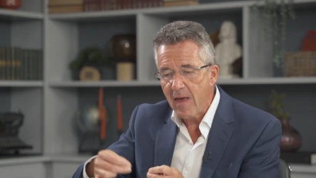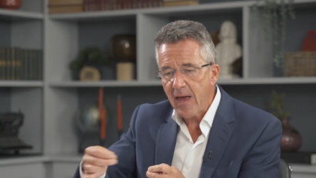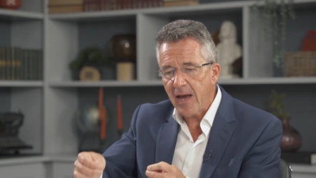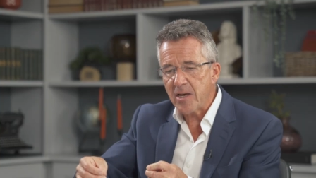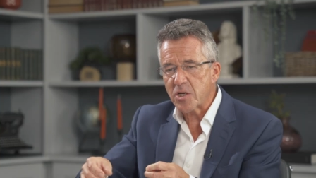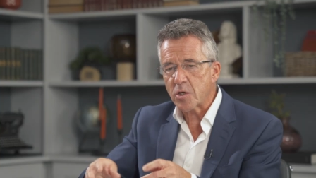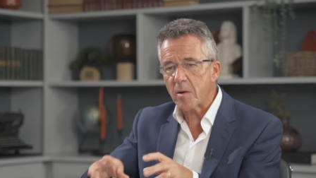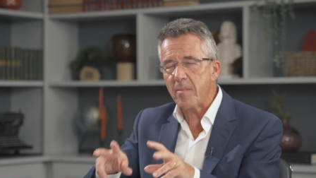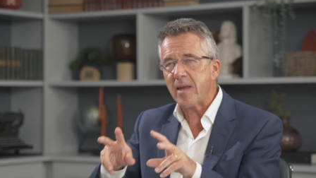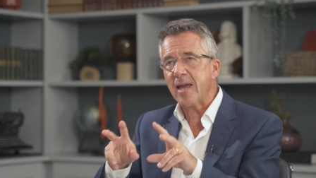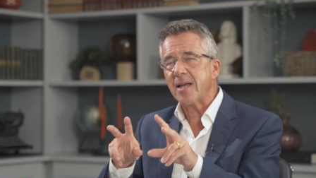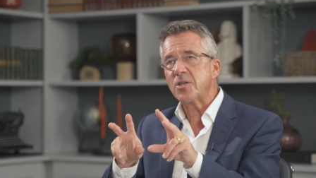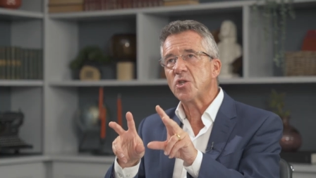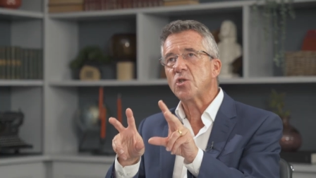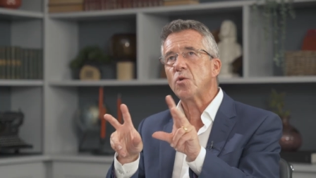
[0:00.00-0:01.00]
And so I
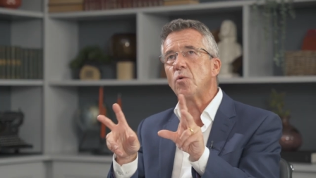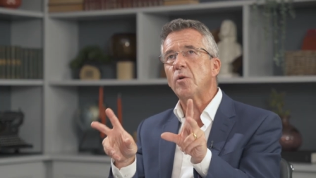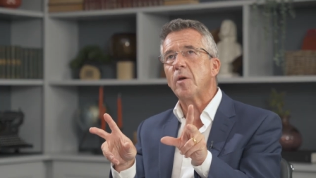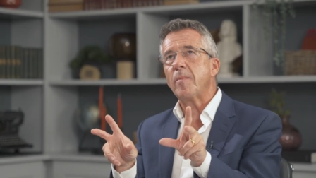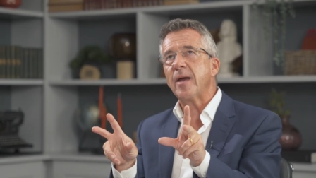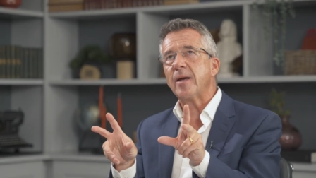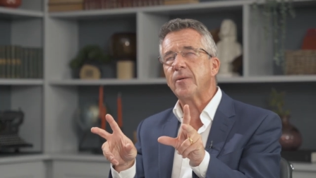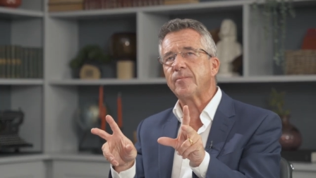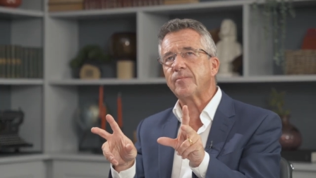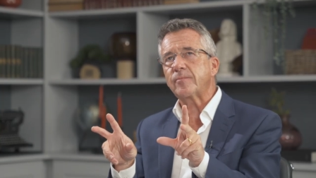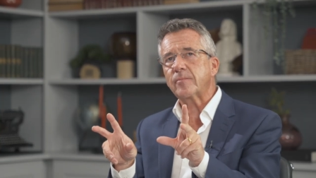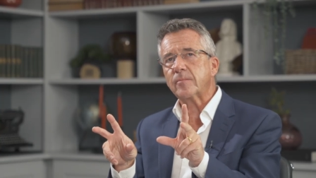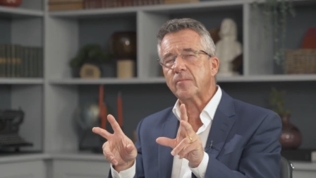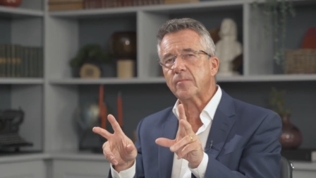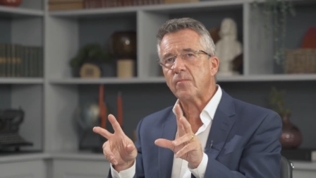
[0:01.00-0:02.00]
began to talk about,
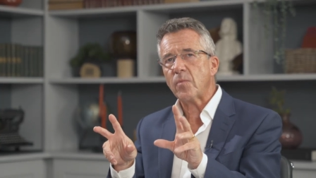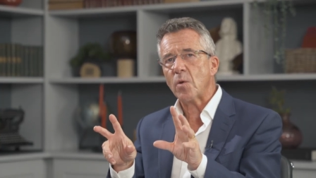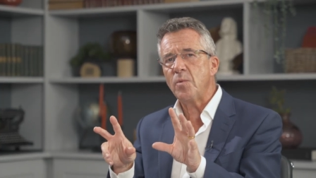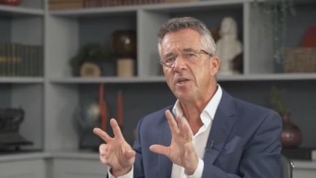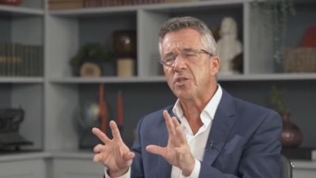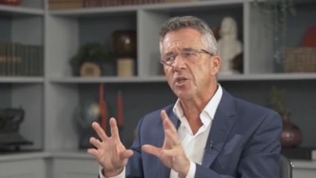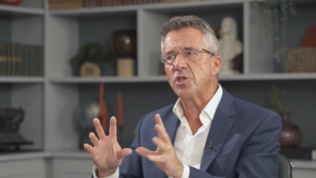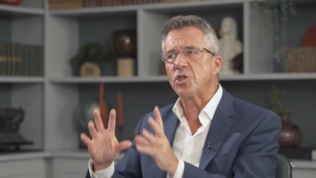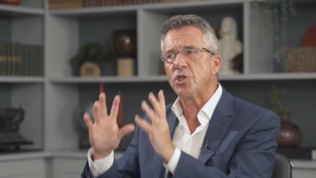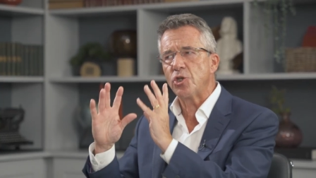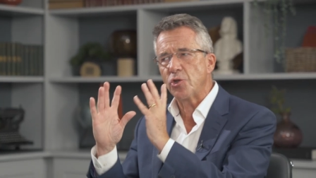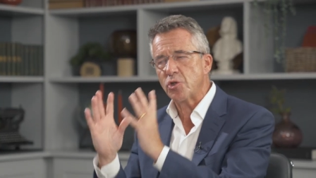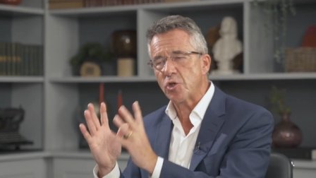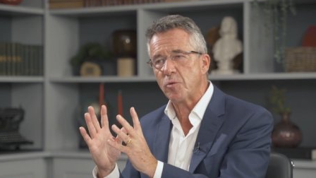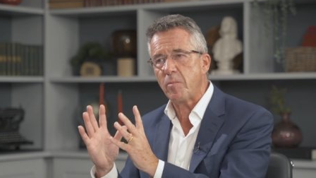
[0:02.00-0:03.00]
we need to
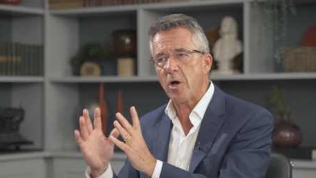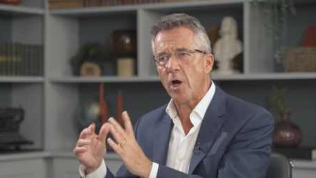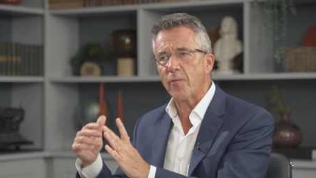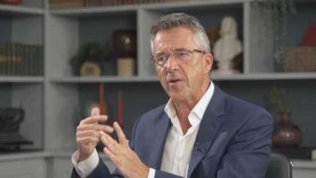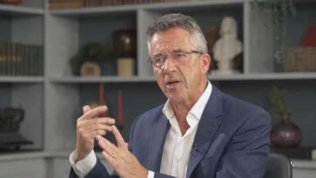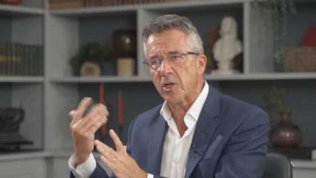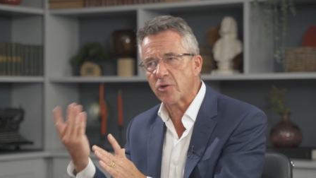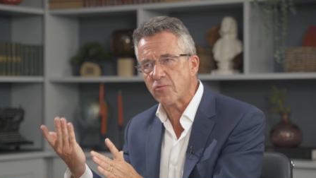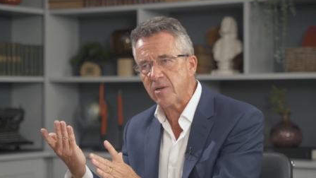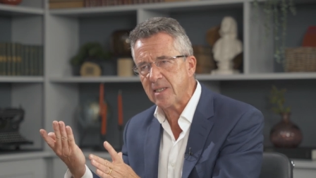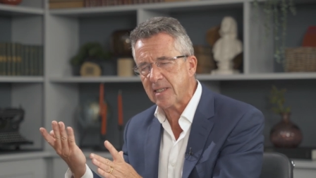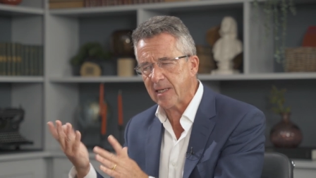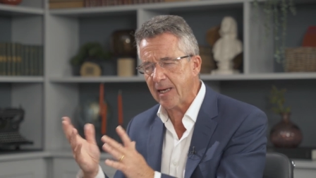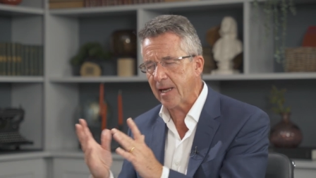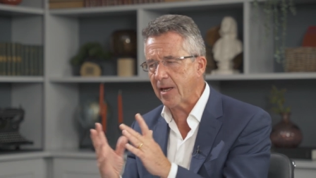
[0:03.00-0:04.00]
shut up our inner
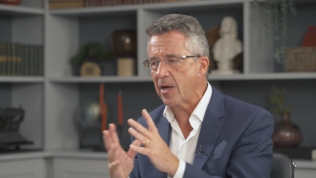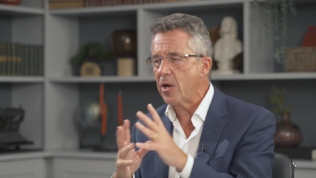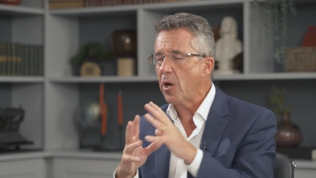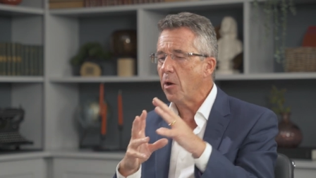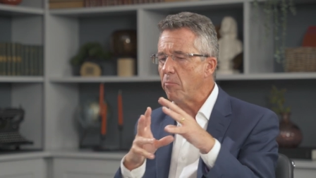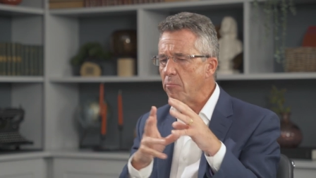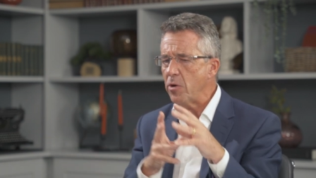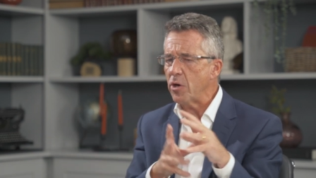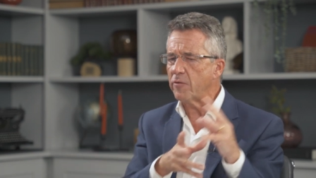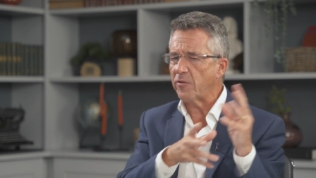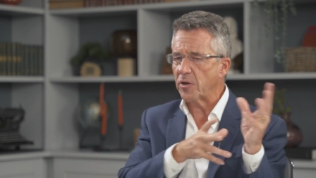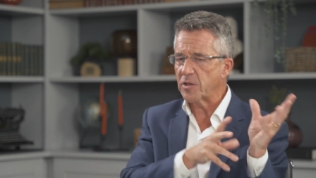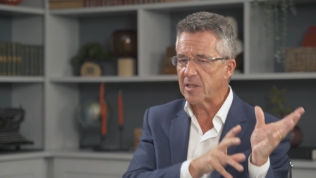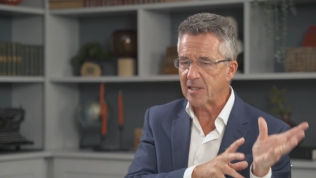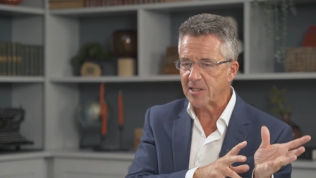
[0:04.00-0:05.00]
critic, move
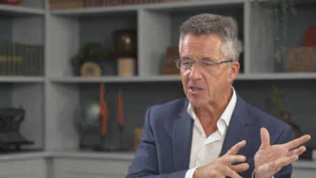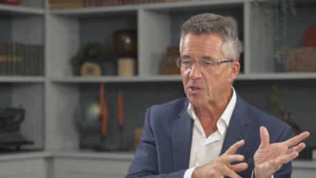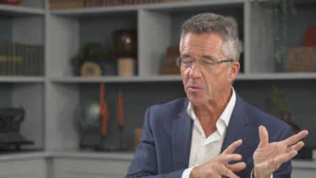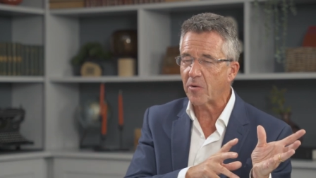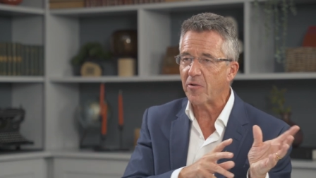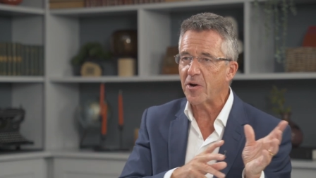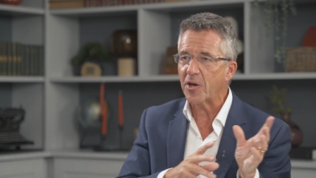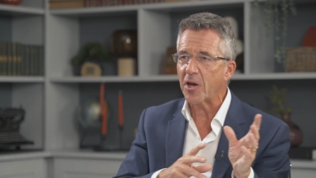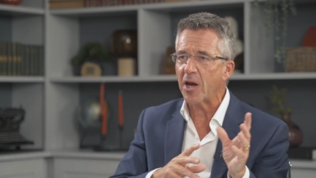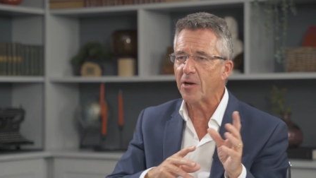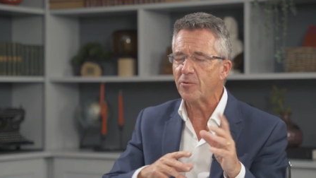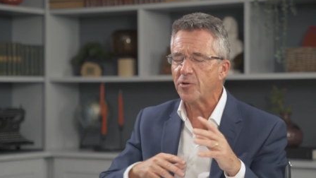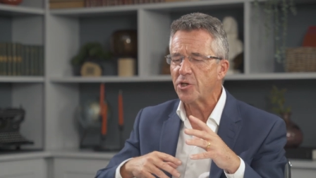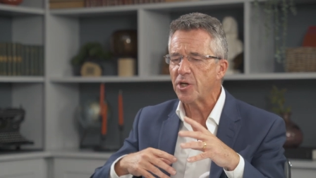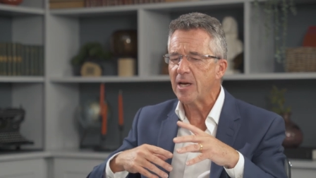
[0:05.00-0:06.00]
on to listen to our inner
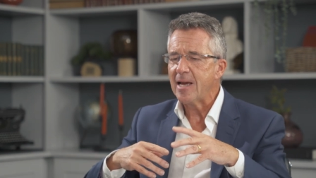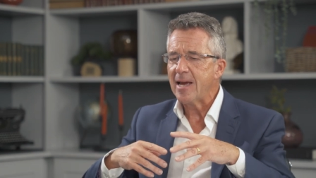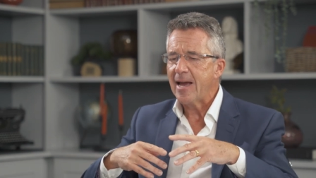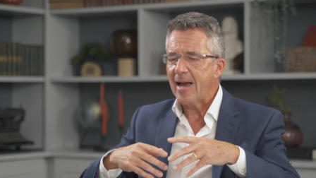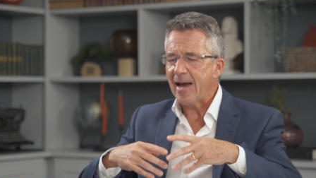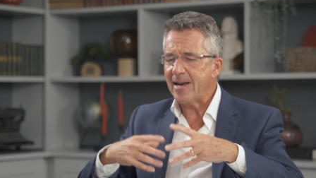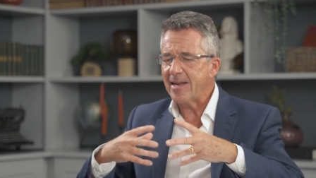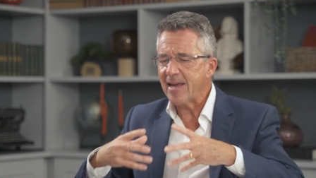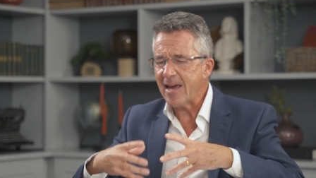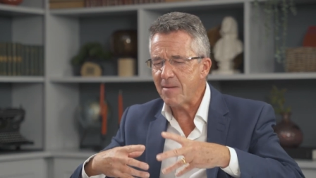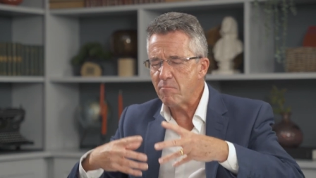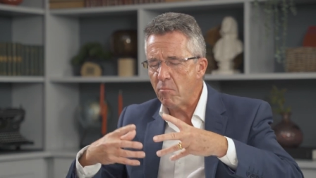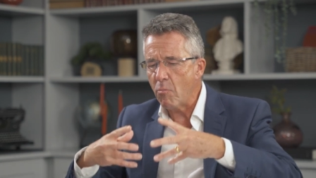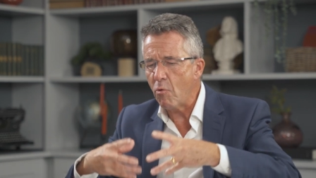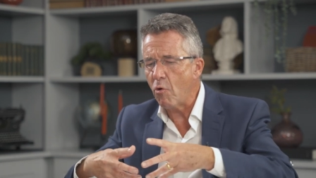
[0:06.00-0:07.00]
coach. And
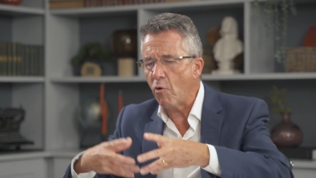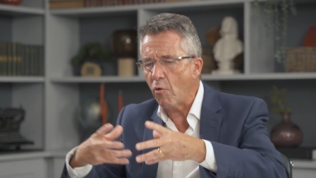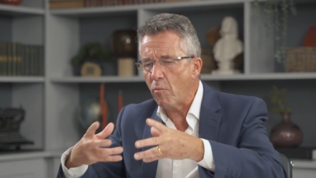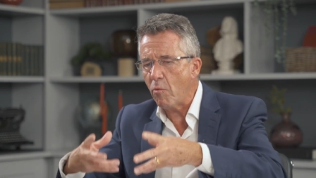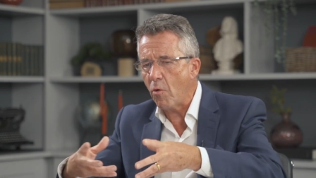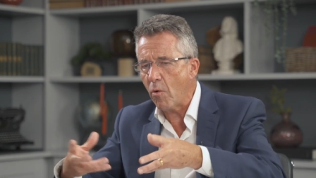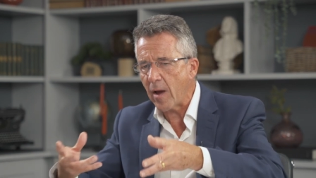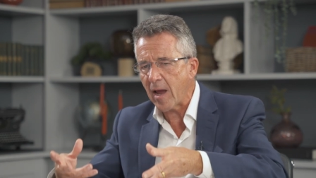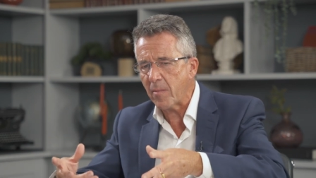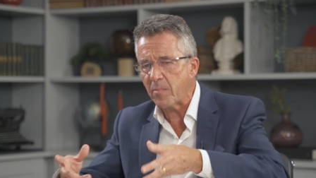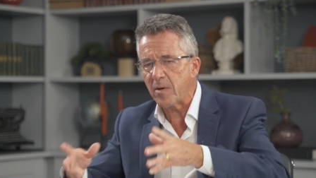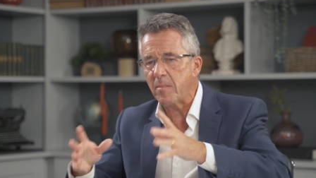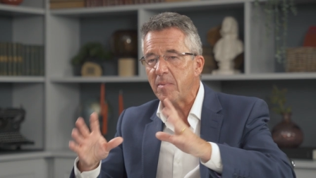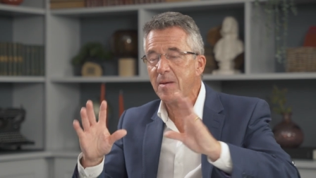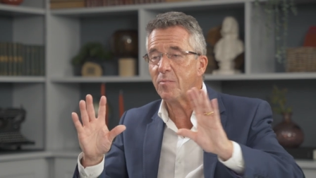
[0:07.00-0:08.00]
again, more and more
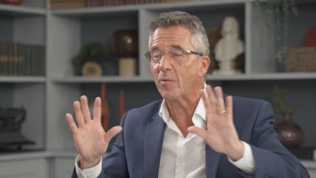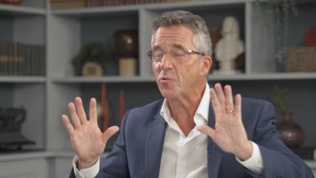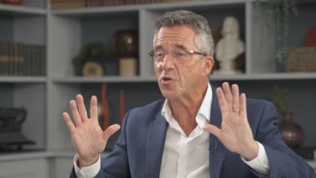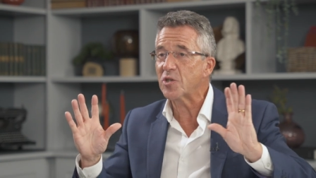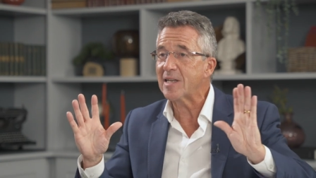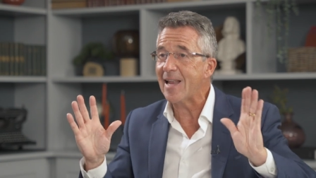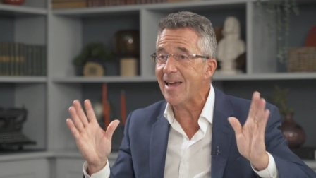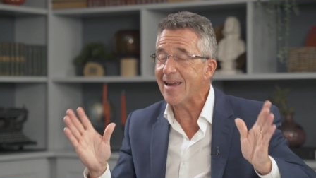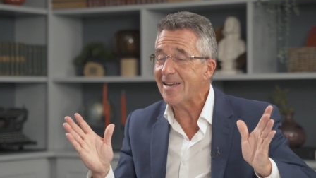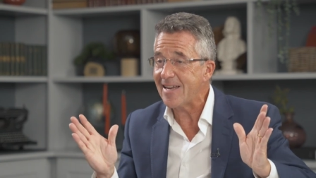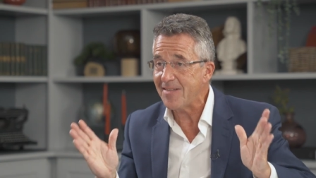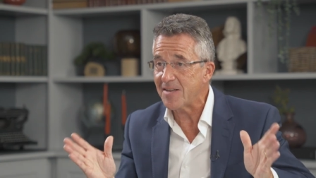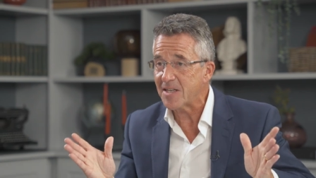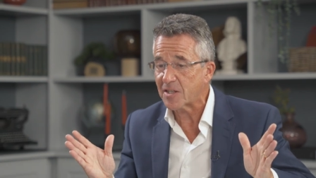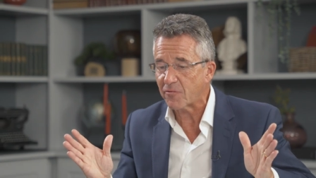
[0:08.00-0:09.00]
happened, and people were just
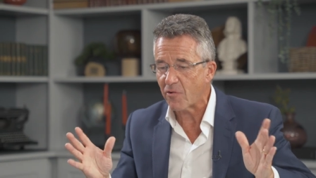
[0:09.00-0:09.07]
liking this